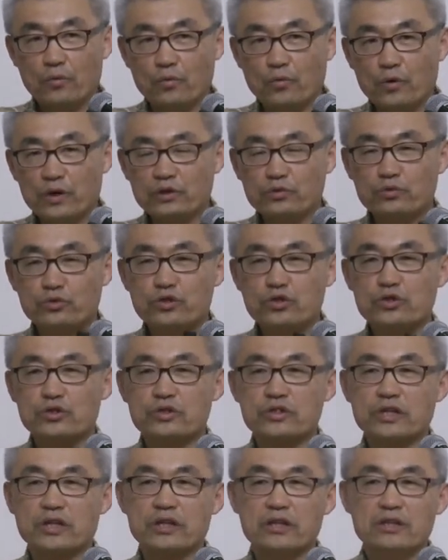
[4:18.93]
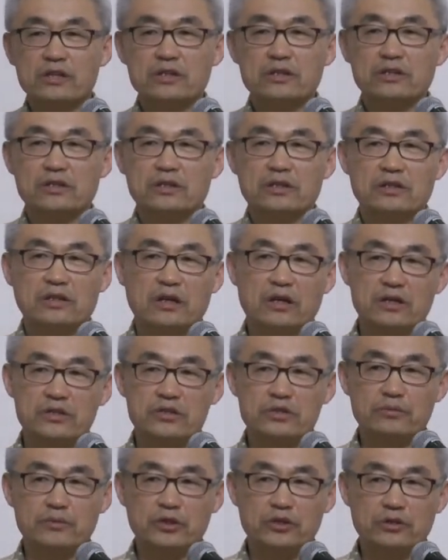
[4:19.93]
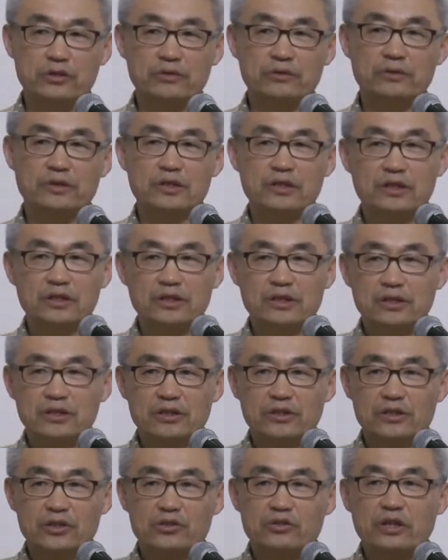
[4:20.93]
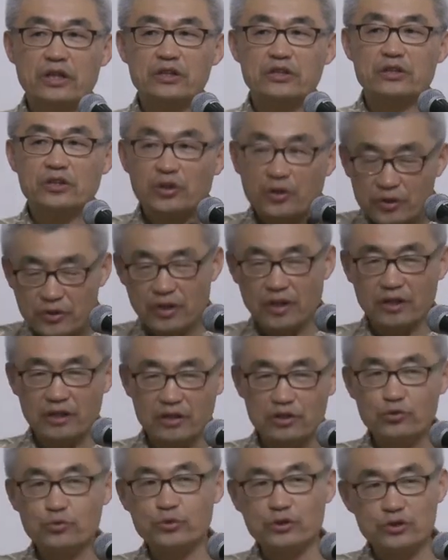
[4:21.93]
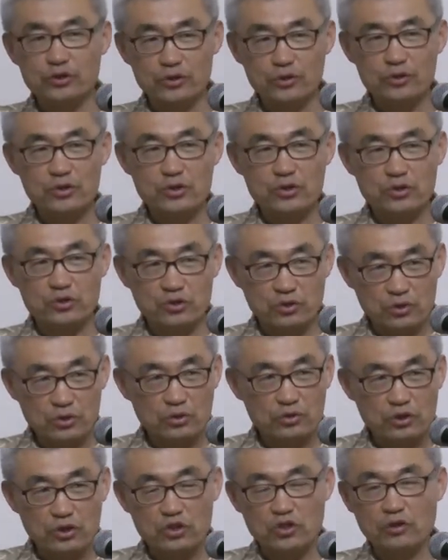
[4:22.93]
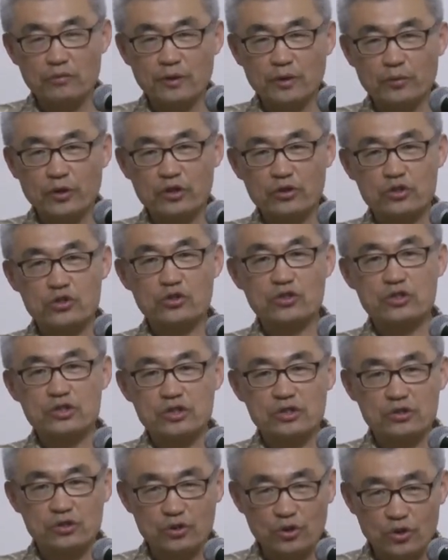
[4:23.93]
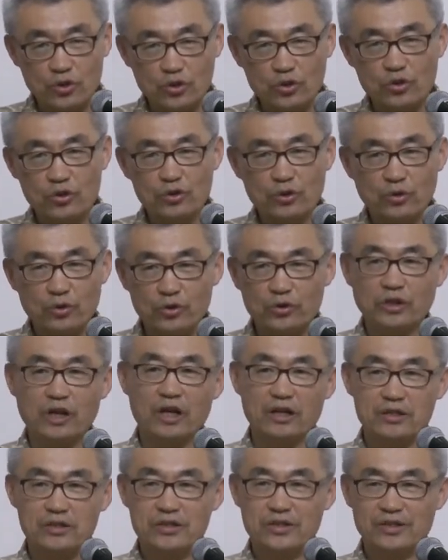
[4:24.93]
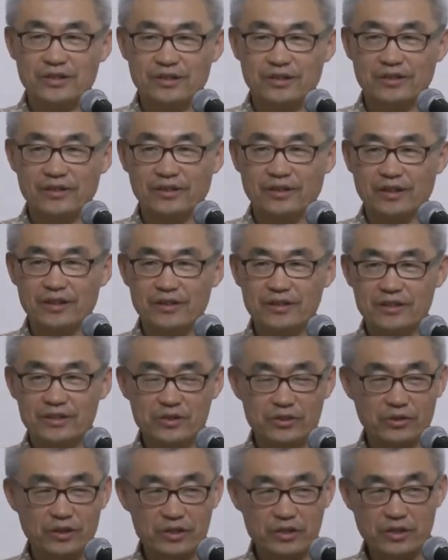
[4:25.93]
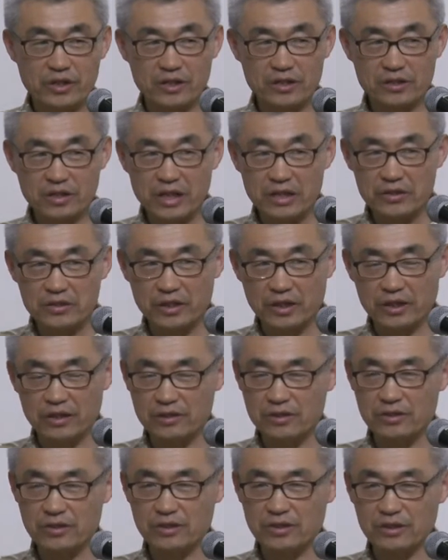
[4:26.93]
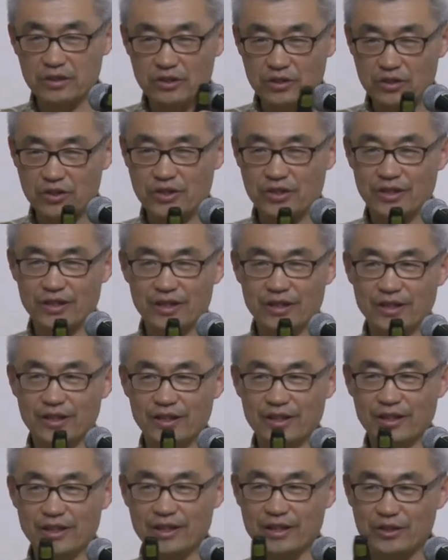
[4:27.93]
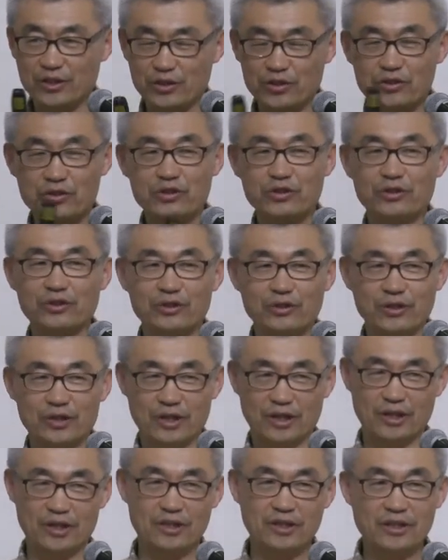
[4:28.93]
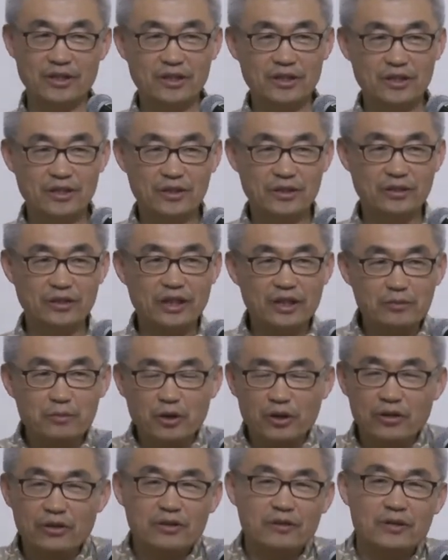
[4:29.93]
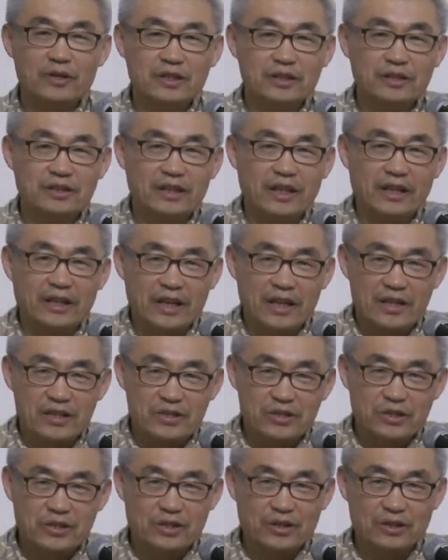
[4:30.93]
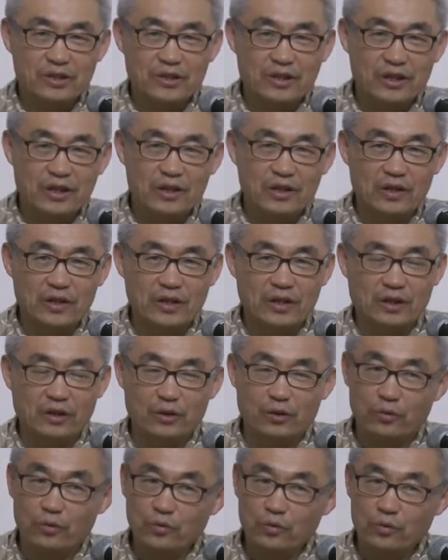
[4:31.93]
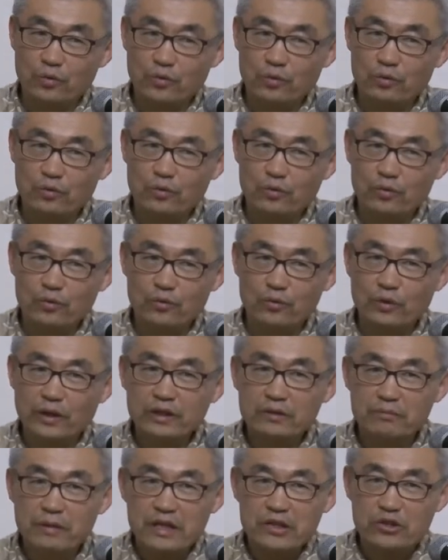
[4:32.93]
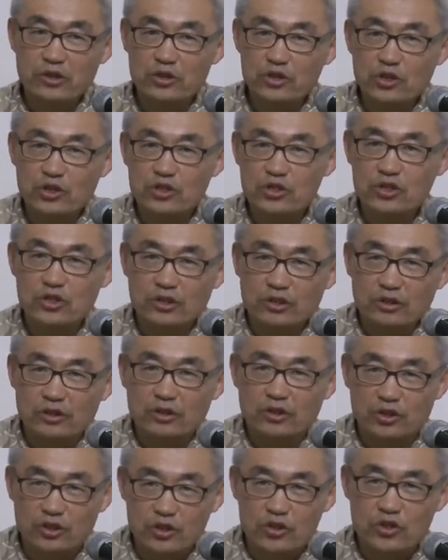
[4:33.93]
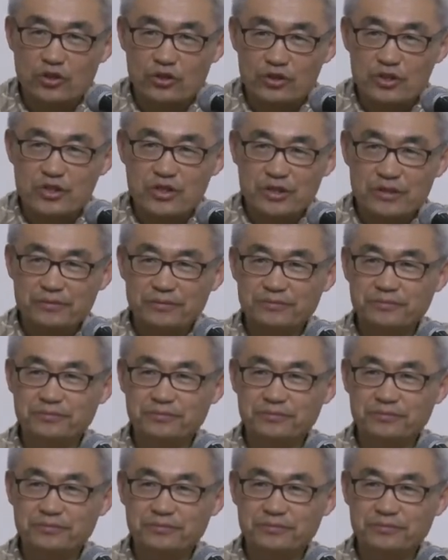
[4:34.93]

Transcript: What would you say are some of the criteria that you would use to determine whether church is good or not? Okay? So let's take 10 seconds each and turn to your neighbor and ask, okay, what makes a church a good church?